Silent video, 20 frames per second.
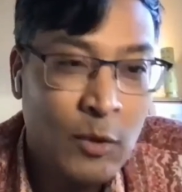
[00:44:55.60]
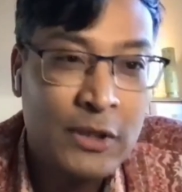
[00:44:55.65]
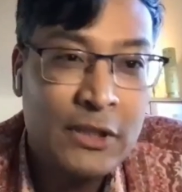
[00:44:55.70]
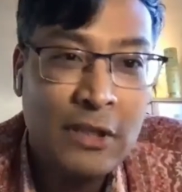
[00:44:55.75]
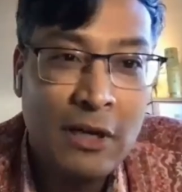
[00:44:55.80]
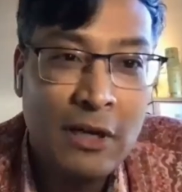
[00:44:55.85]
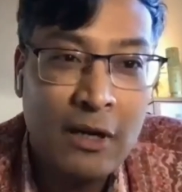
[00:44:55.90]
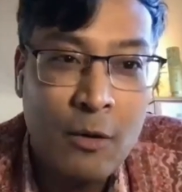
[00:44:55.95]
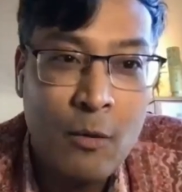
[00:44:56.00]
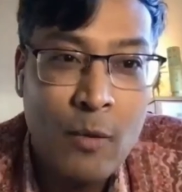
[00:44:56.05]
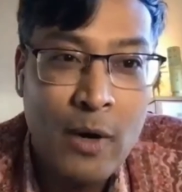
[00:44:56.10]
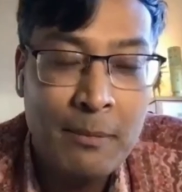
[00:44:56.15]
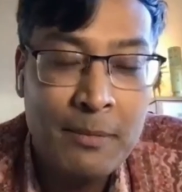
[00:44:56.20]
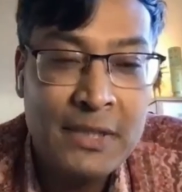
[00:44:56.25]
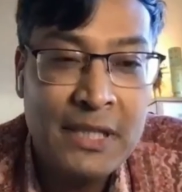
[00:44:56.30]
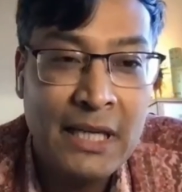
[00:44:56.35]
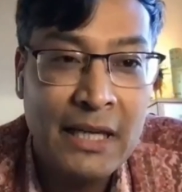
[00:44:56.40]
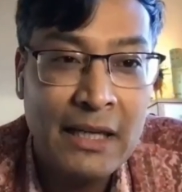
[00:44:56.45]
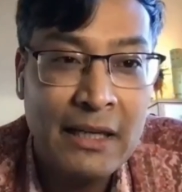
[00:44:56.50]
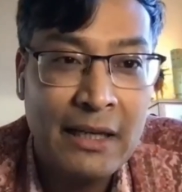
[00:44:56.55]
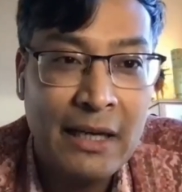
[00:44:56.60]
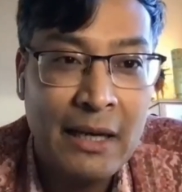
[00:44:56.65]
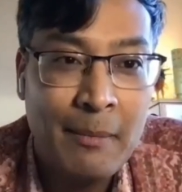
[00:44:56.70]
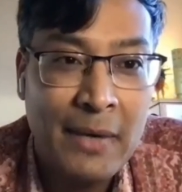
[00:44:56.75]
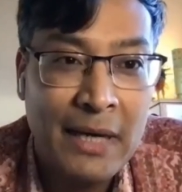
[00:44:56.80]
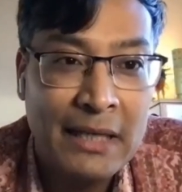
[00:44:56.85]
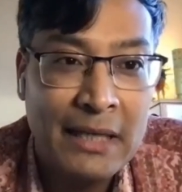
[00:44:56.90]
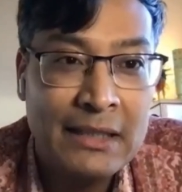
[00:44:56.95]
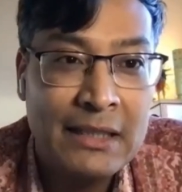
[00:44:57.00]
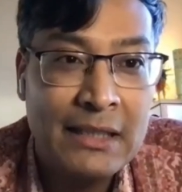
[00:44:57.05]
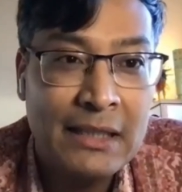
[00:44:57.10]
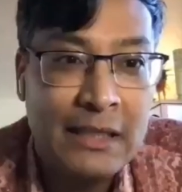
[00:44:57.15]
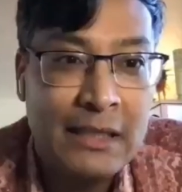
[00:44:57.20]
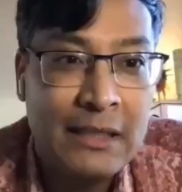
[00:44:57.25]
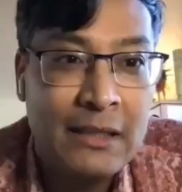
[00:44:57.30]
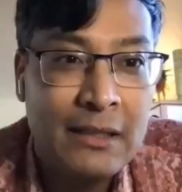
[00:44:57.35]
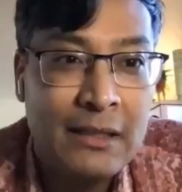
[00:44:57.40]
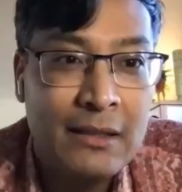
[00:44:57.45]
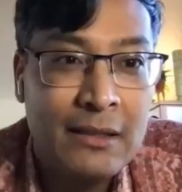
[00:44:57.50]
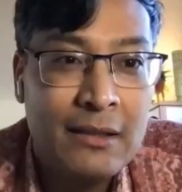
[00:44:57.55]
was our website at
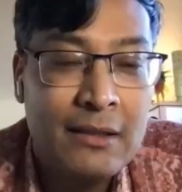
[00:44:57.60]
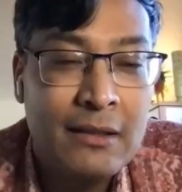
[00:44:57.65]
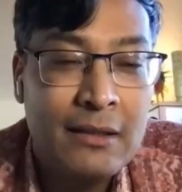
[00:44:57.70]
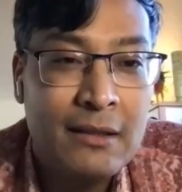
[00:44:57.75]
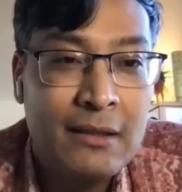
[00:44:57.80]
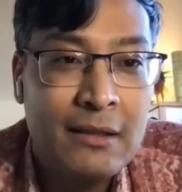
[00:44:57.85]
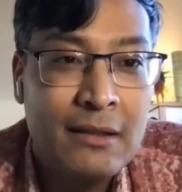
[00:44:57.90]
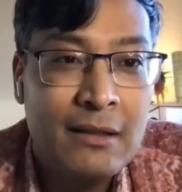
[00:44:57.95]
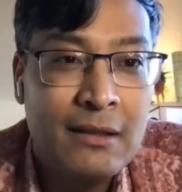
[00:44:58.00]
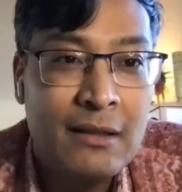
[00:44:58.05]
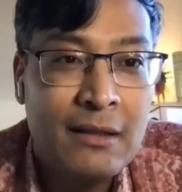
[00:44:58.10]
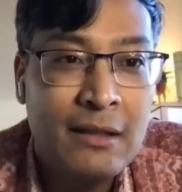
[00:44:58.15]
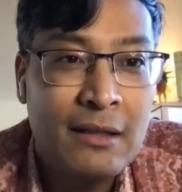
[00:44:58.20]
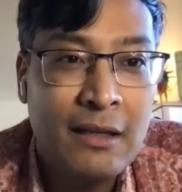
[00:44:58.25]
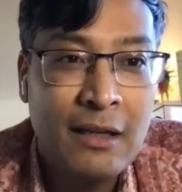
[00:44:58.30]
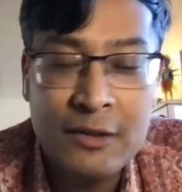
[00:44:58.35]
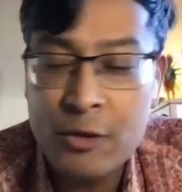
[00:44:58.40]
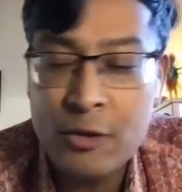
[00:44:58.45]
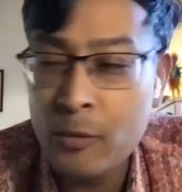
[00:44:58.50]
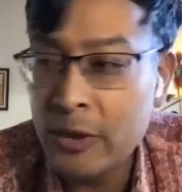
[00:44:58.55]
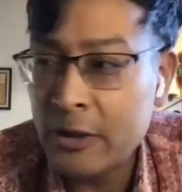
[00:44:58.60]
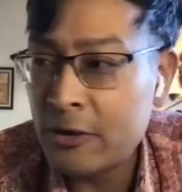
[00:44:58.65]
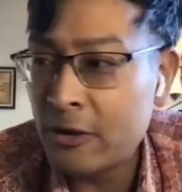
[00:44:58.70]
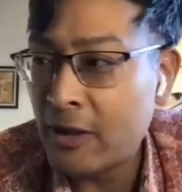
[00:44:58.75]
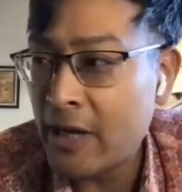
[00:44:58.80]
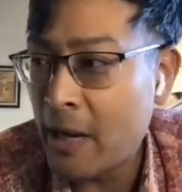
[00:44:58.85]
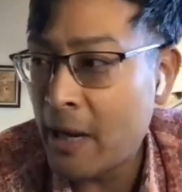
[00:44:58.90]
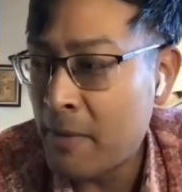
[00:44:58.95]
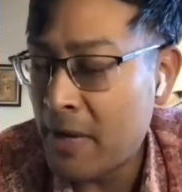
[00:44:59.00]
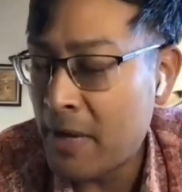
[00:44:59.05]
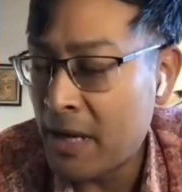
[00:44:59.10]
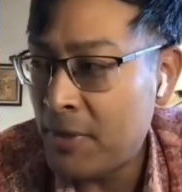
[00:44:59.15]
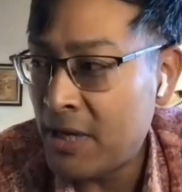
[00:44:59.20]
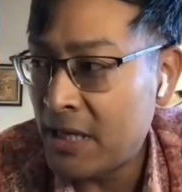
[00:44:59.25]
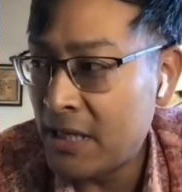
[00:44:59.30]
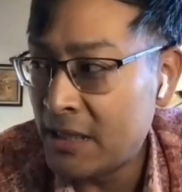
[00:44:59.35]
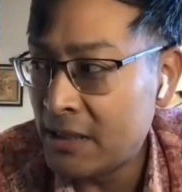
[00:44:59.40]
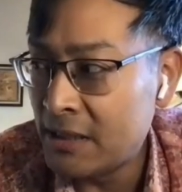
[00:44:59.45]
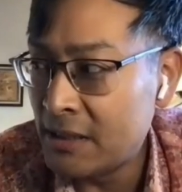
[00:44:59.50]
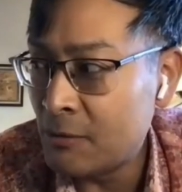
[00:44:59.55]
MIT. So we took
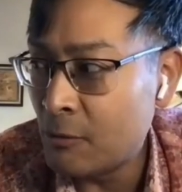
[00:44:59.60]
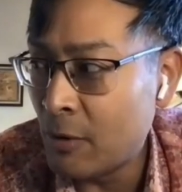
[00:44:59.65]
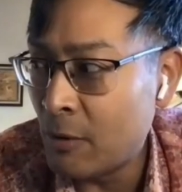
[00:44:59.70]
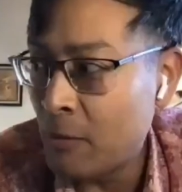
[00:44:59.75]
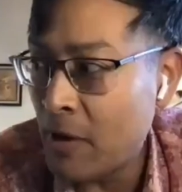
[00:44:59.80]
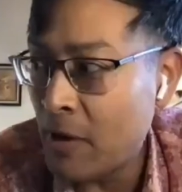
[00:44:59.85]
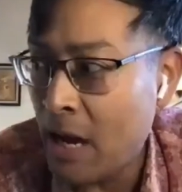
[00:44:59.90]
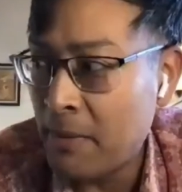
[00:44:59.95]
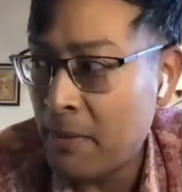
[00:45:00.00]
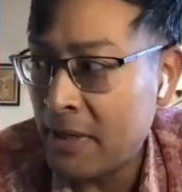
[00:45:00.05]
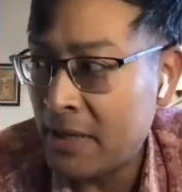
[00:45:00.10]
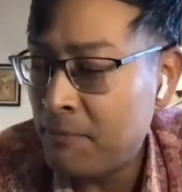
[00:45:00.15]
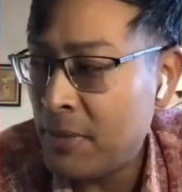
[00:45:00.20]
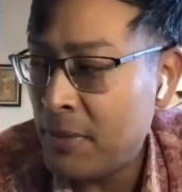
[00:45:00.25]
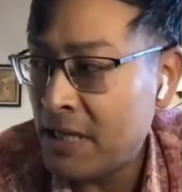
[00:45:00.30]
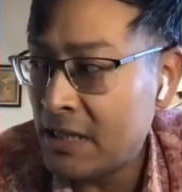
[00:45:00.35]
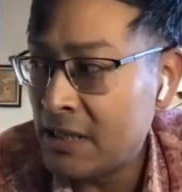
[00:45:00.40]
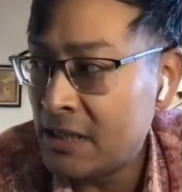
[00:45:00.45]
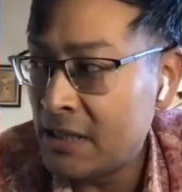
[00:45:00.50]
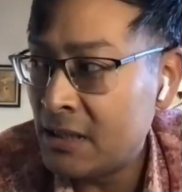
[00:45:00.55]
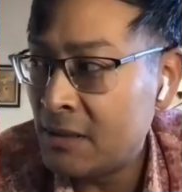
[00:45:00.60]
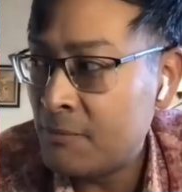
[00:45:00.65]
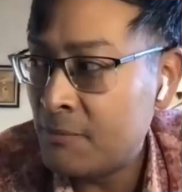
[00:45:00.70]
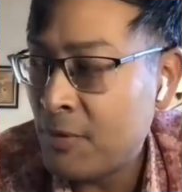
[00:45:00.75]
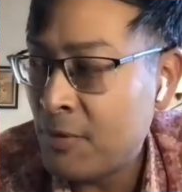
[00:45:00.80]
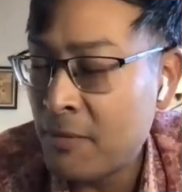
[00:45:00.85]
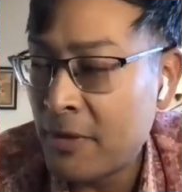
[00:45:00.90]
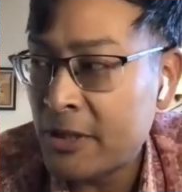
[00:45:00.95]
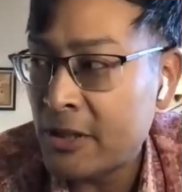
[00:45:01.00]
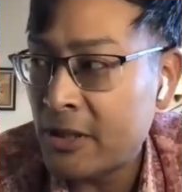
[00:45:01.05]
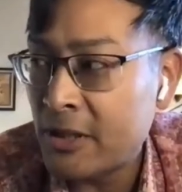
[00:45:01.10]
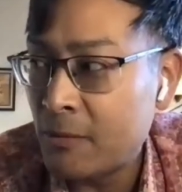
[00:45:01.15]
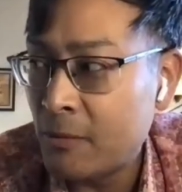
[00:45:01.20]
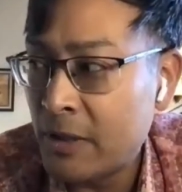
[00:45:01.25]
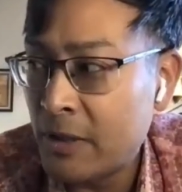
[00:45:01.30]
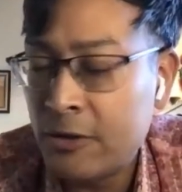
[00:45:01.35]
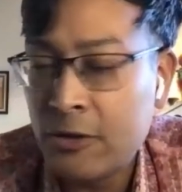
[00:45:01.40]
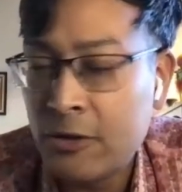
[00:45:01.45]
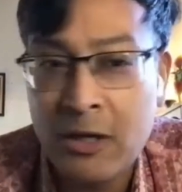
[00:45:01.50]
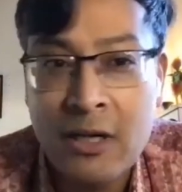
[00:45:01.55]
MEPs, with MEP's
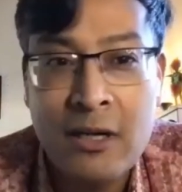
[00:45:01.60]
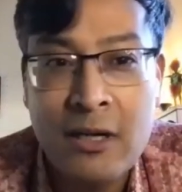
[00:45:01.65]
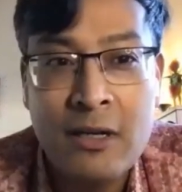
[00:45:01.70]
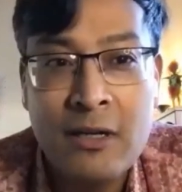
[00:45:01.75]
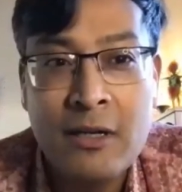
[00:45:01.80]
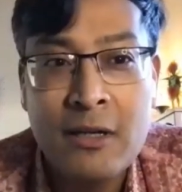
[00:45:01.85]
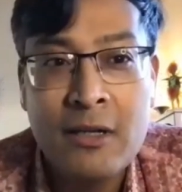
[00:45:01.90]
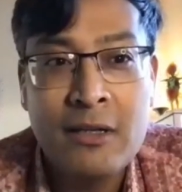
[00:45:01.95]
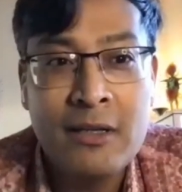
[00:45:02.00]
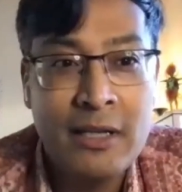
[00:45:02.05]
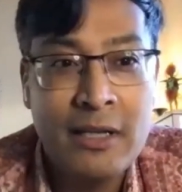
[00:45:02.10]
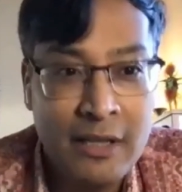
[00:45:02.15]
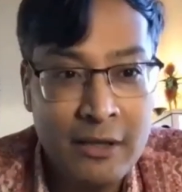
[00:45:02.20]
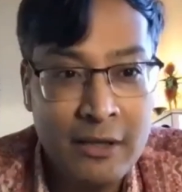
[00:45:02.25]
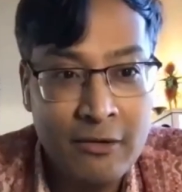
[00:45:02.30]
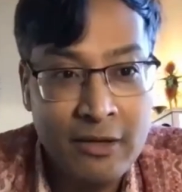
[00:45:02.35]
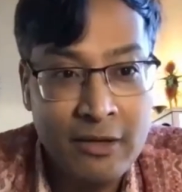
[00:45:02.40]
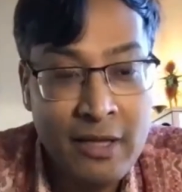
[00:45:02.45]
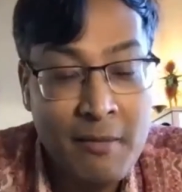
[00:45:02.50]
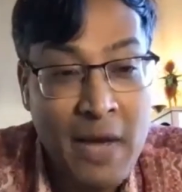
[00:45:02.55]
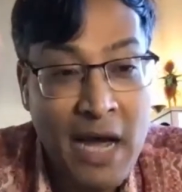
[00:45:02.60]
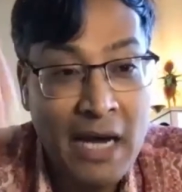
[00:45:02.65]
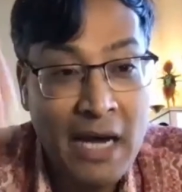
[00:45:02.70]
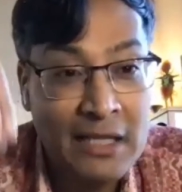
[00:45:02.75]
permission, we took, you know, the